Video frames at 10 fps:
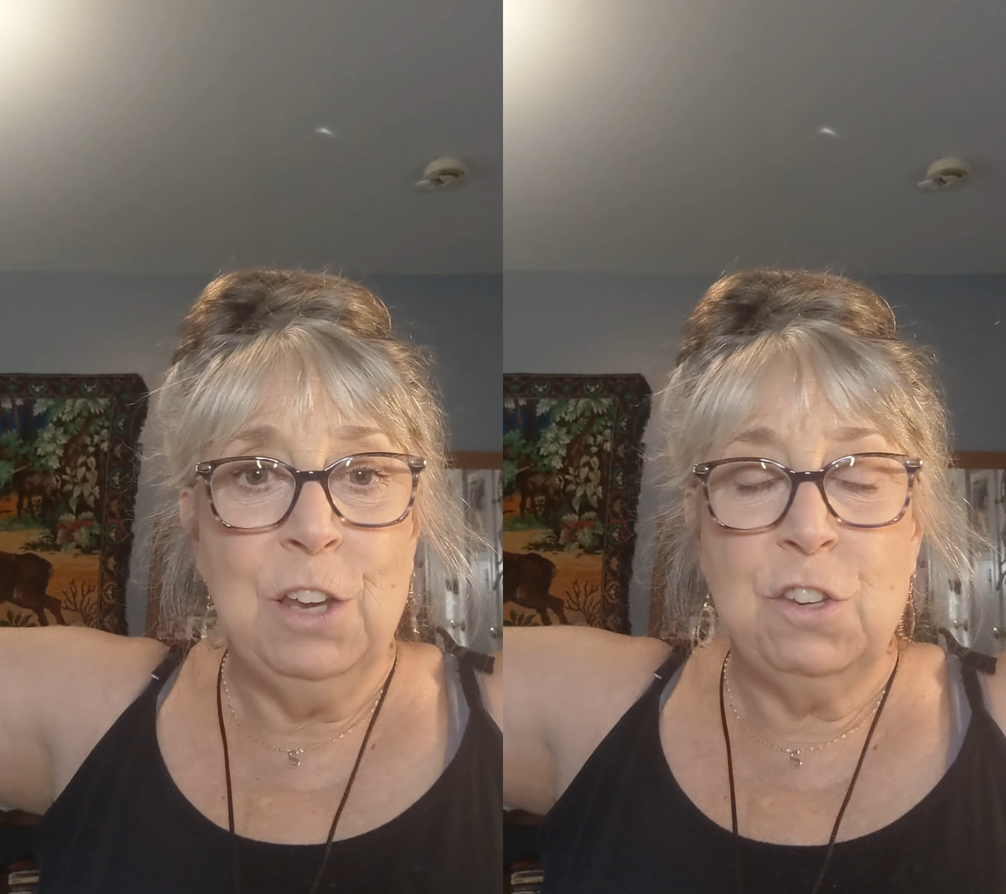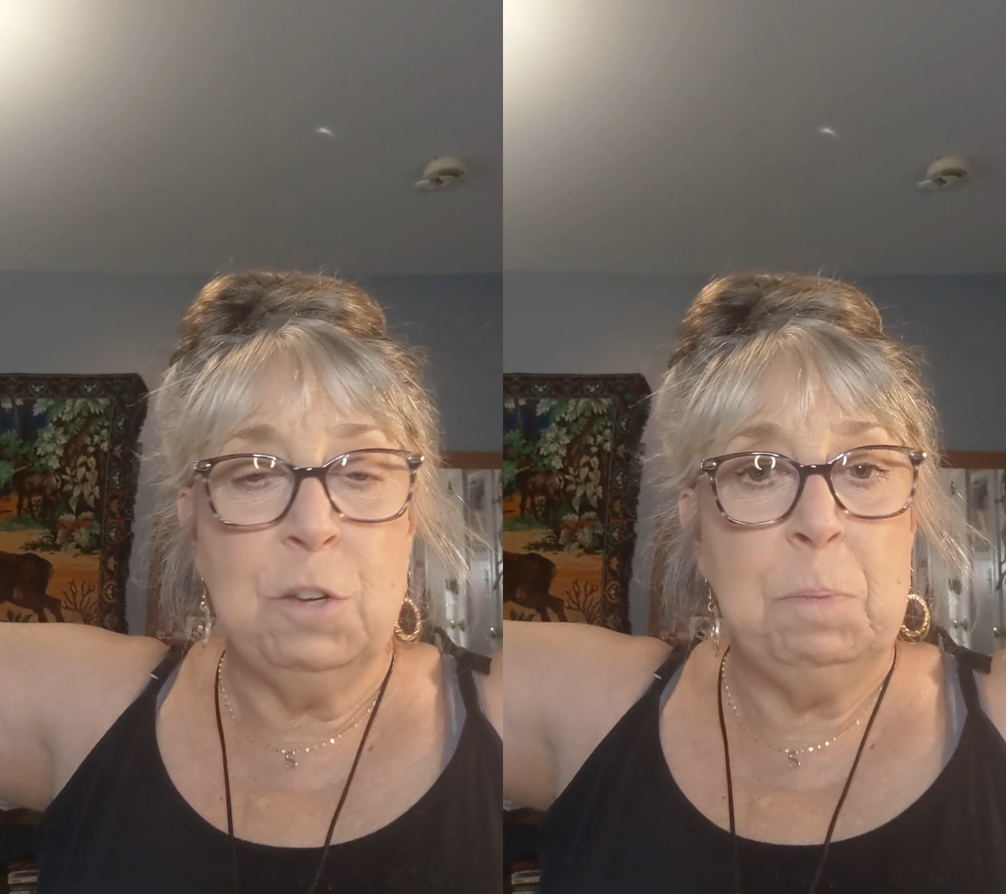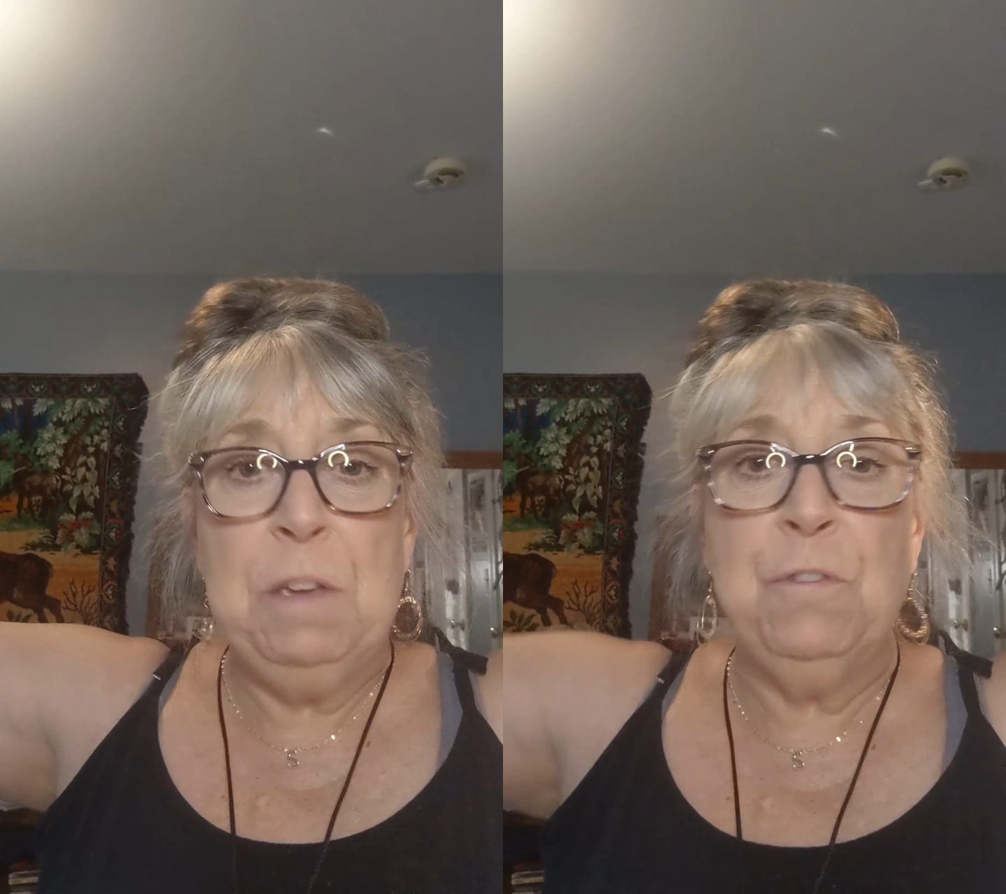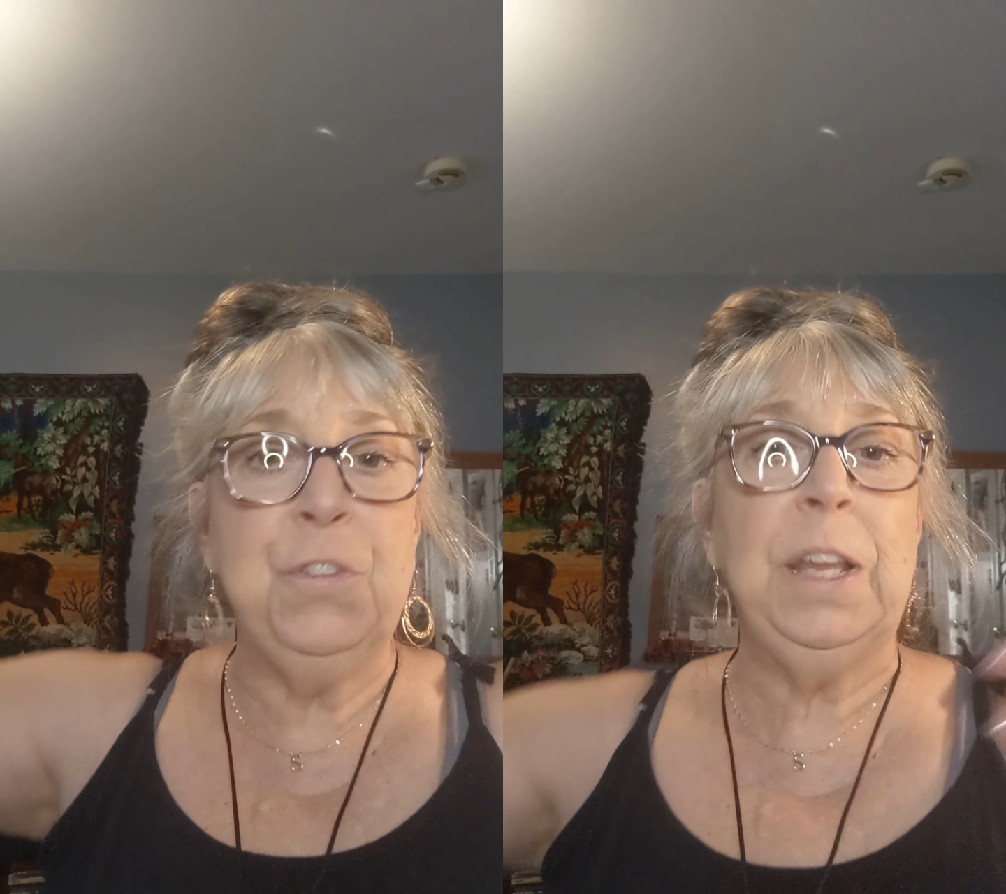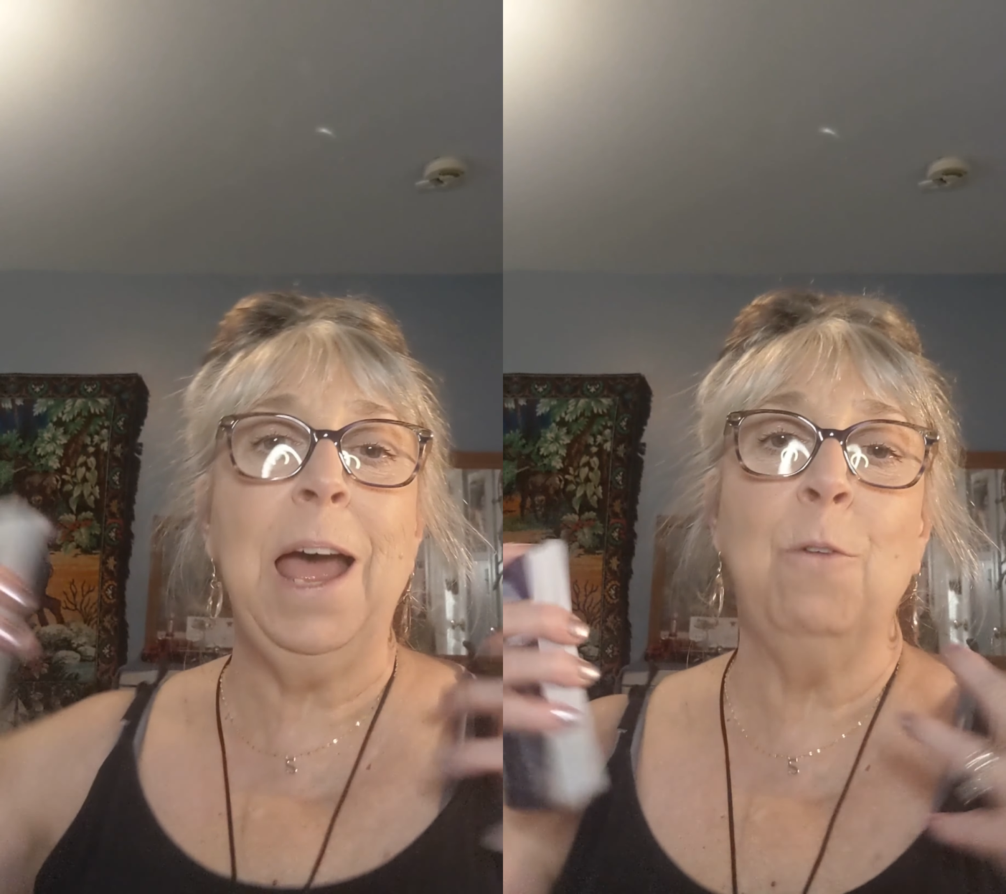to be
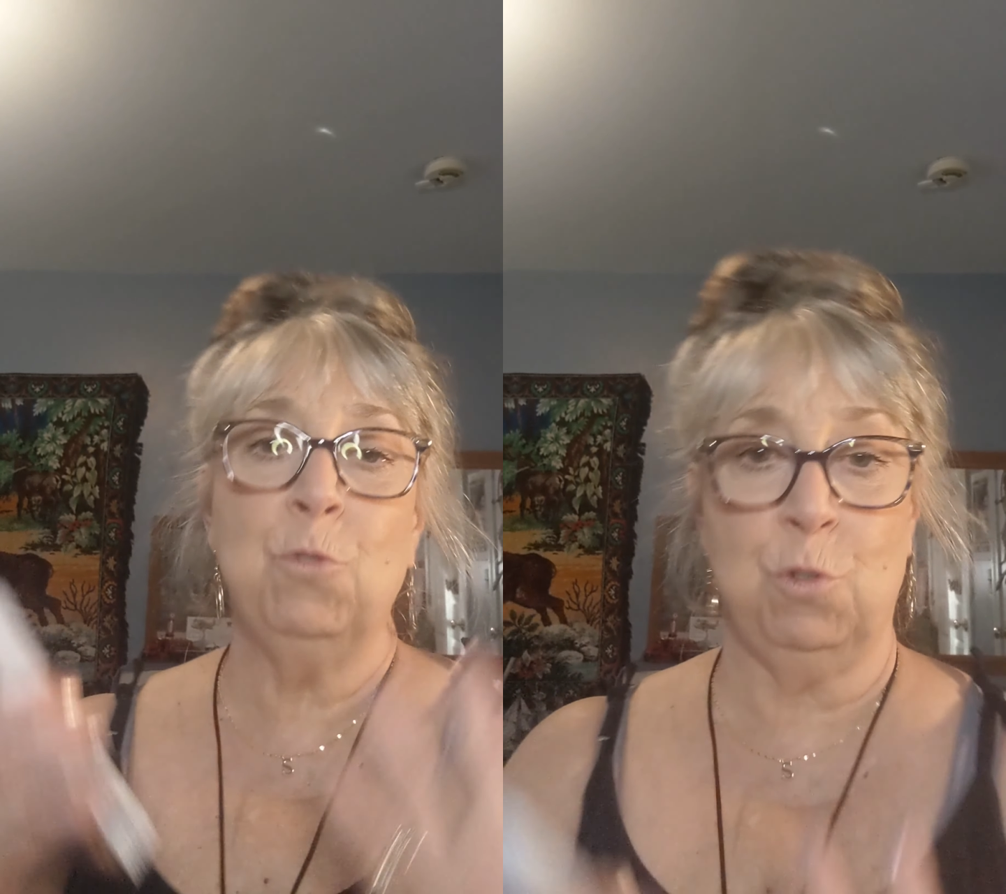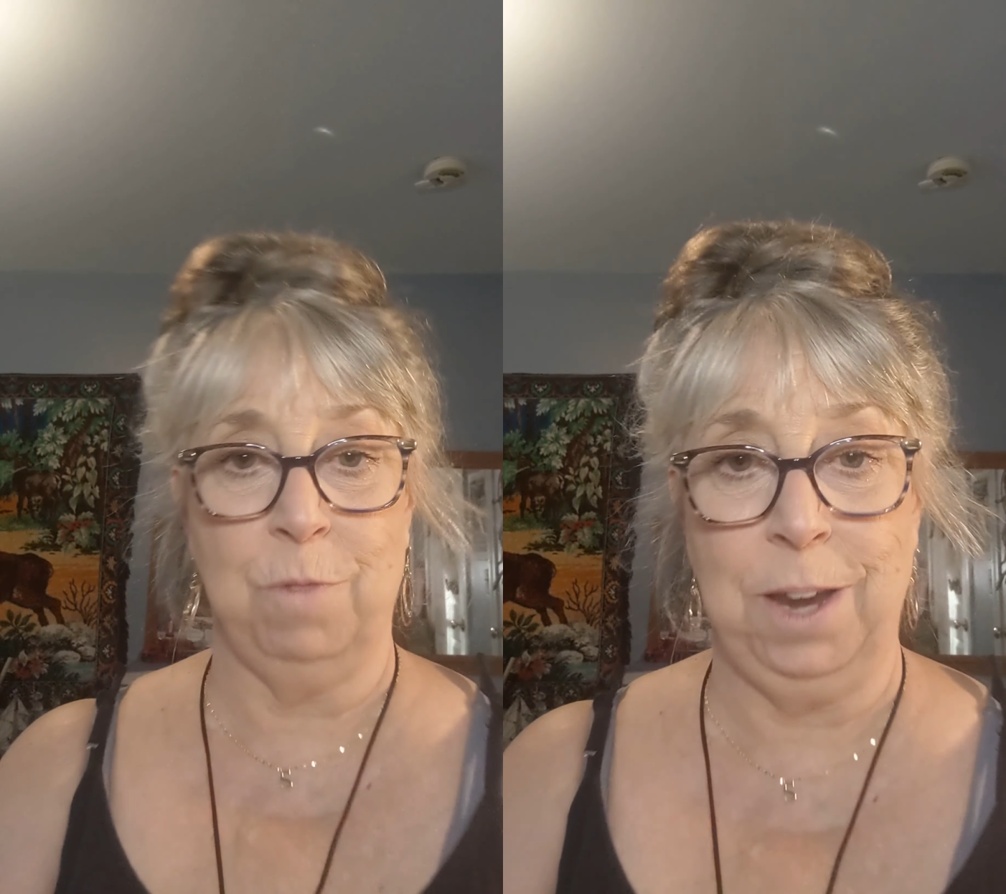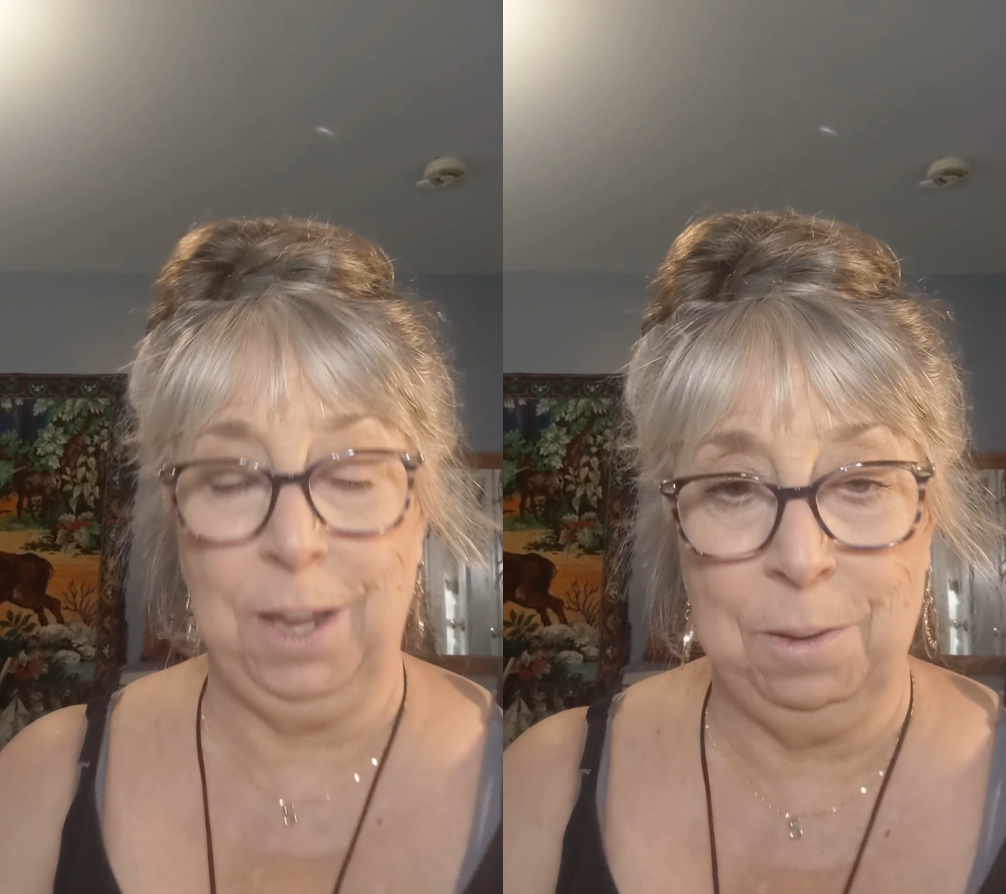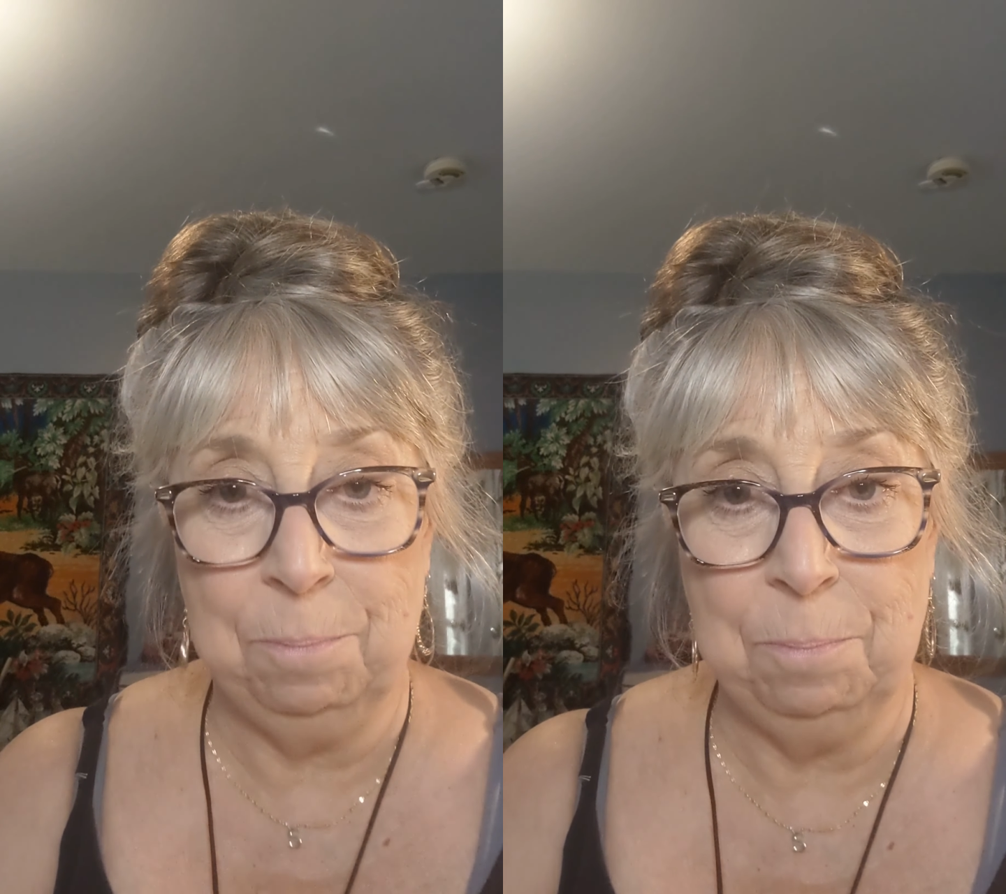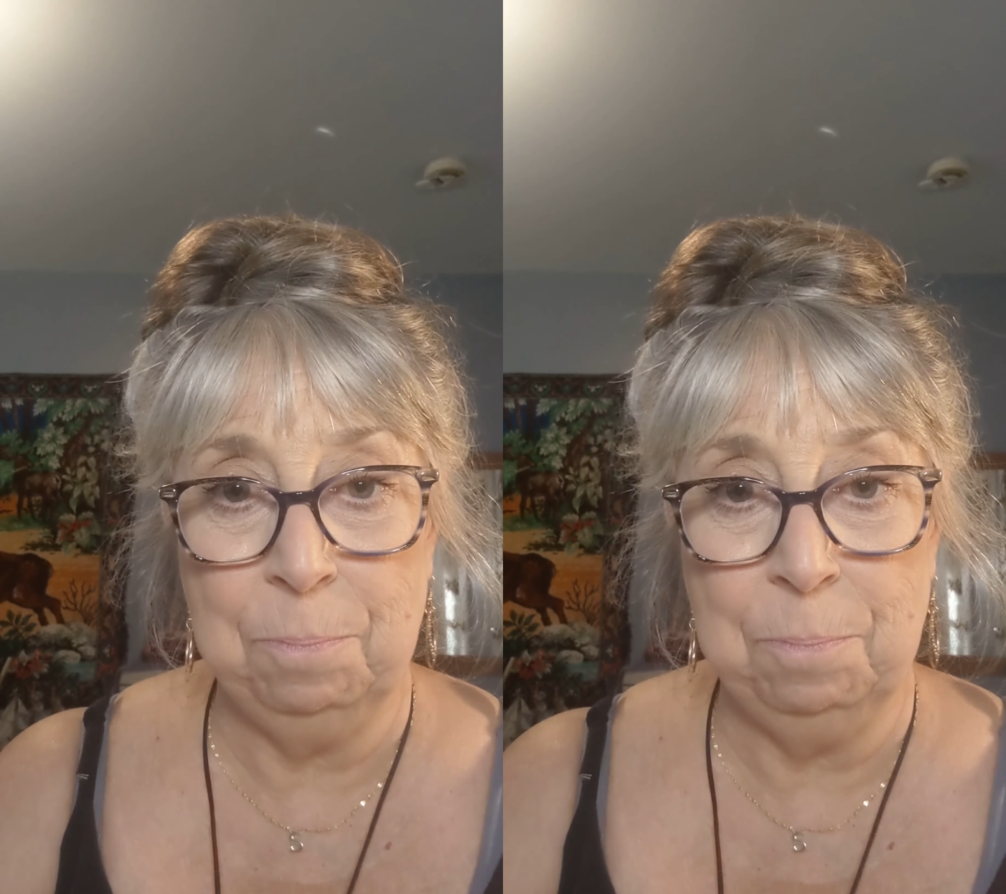floundering.